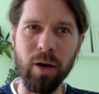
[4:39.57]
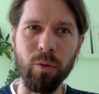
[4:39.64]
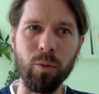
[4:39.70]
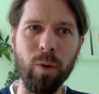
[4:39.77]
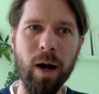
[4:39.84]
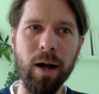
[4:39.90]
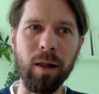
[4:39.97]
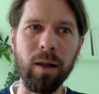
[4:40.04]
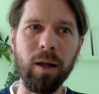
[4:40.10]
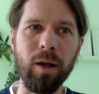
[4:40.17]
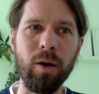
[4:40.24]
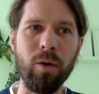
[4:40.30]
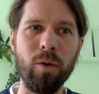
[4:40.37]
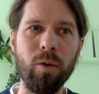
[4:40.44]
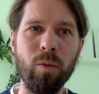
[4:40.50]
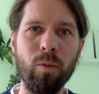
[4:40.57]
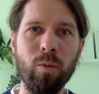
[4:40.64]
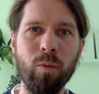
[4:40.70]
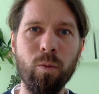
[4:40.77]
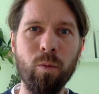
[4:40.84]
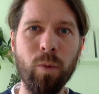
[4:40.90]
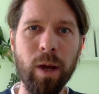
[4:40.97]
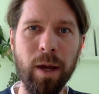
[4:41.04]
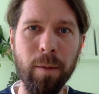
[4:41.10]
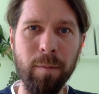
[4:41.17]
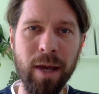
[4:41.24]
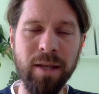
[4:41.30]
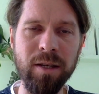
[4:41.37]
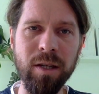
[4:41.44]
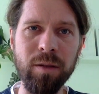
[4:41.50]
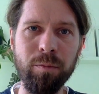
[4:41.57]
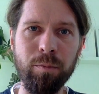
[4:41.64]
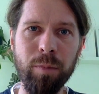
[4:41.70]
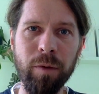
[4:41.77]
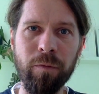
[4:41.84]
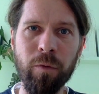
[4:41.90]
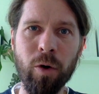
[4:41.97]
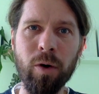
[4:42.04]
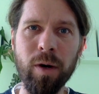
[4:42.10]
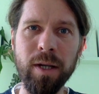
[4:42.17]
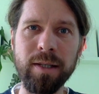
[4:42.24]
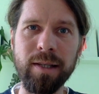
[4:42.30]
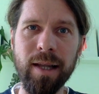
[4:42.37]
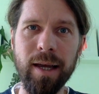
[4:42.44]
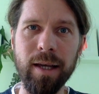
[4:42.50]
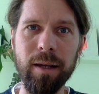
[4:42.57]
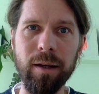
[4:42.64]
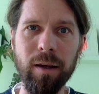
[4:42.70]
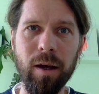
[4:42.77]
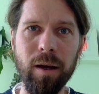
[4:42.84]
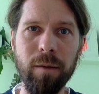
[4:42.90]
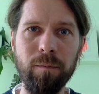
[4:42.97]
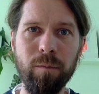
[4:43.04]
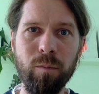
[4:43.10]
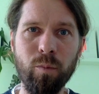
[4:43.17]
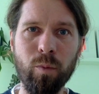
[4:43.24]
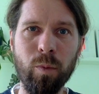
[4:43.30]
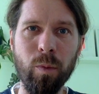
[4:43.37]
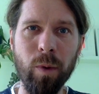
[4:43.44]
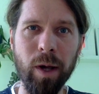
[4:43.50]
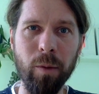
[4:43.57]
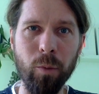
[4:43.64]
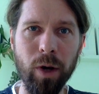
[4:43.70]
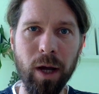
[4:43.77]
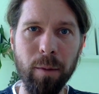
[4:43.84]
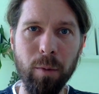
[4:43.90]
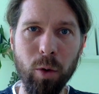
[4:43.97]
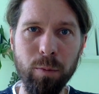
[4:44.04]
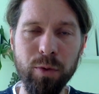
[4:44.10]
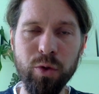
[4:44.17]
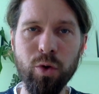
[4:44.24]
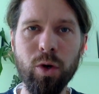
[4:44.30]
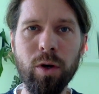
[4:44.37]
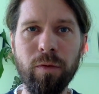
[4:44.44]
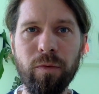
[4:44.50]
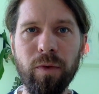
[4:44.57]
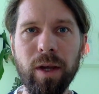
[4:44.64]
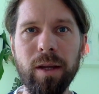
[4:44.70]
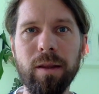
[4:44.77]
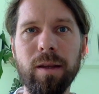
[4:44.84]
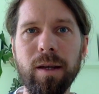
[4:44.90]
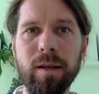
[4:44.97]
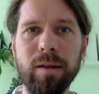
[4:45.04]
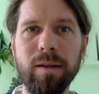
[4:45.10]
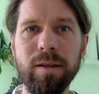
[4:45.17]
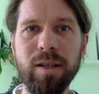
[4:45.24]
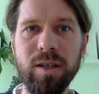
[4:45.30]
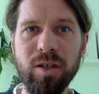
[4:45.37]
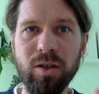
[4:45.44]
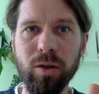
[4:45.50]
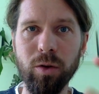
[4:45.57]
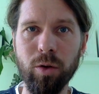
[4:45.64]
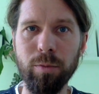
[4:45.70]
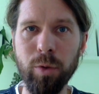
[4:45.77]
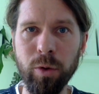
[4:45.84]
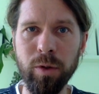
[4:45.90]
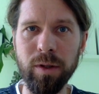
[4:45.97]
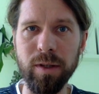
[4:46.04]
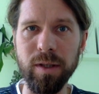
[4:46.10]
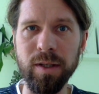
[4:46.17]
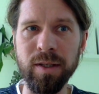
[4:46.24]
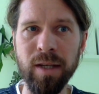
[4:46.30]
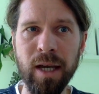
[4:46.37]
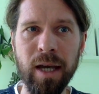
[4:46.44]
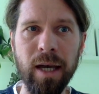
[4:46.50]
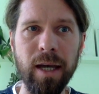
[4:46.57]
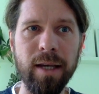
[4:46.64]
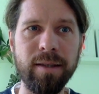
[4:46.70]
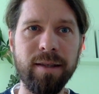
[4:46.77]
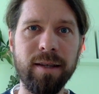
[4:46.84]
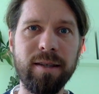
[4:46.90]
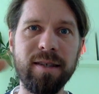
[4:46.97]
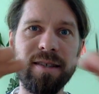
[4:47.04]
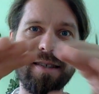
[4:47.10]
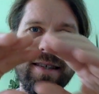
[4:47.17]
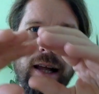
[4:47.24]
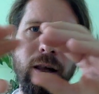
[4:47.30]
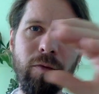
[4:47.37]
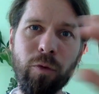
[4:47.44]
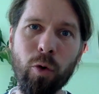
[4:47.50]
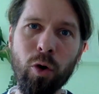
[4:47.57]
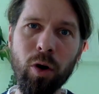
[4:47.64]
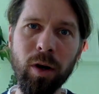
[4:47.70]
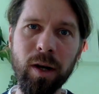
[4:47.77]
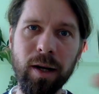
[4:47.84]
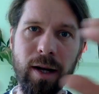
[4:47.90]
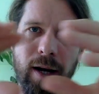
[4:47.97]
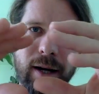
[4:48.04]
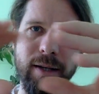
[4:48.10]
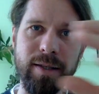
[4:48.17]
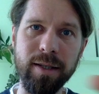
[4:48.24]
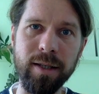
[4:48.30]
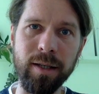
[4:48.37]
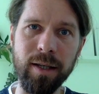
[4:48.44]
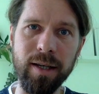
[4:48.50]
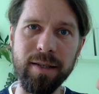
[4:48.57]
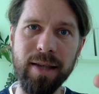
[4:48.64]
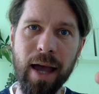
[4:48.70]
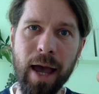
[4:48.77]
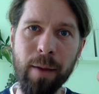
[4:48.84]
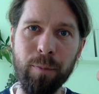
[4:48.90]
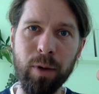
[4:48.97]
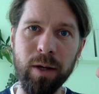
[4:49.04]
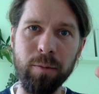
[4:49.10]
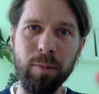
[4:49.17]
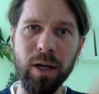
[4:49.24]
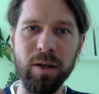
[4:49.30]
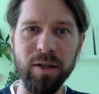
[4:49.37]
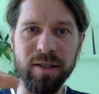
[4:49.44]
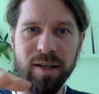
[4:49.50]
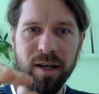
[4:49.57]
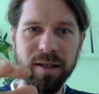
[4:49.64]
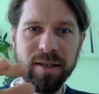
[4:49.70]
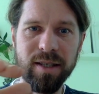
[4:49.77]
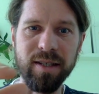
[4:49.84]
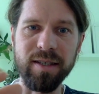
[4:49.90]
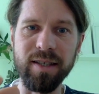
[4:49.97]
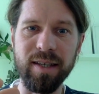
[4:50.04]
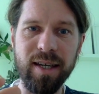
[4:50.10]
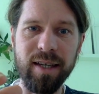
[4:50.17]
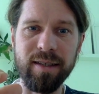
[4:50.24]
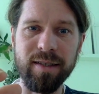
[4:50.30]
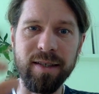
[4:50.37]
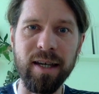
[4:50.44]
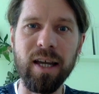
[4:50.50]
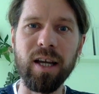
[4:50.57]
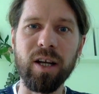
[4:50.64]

While what I mentioned before is like what I observe in the digital communities is that this self-organizing is happening because there's this Git